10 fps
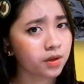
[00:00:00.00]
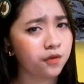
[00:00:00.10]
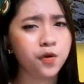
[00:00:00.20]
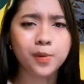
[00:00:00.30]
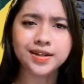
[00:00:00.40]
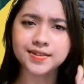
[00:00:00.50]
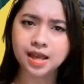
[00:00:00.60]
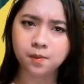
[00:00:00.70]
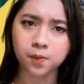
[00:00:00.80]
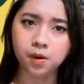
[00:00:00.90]
For
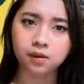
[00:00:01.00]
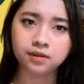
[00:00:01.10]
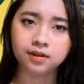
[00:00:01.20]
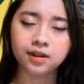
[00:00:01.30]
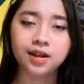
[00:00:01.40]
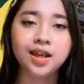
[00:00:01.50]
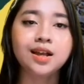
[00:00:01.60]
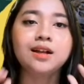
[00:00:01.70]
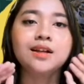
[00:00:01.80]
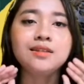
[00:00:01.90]
example,
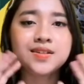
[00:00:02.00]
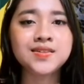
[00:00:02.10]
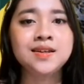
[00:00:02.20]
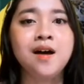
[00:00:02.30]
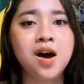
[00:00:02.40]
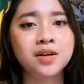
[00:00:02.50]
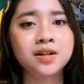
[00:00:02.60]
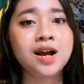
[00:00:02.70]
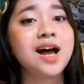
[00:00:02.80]
the sea otter,